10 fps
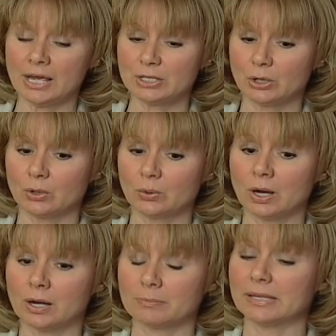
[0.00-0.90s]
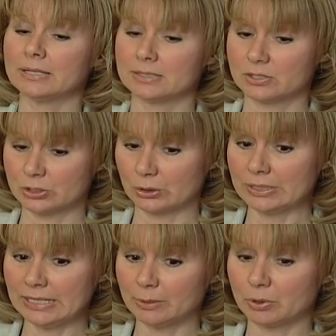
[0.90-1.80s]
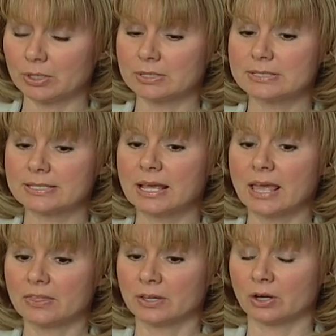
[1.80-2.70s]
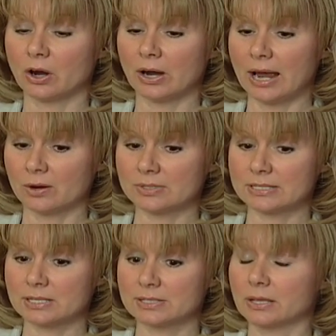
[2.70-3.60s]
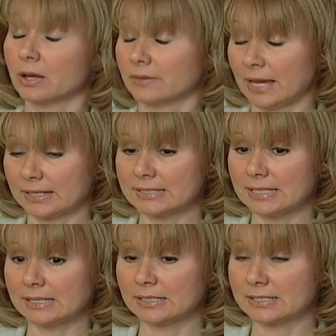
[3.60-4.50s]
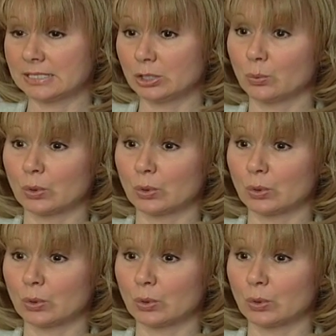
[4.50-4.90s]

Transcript: I know in certain neighborhoods, there are houses that contain casino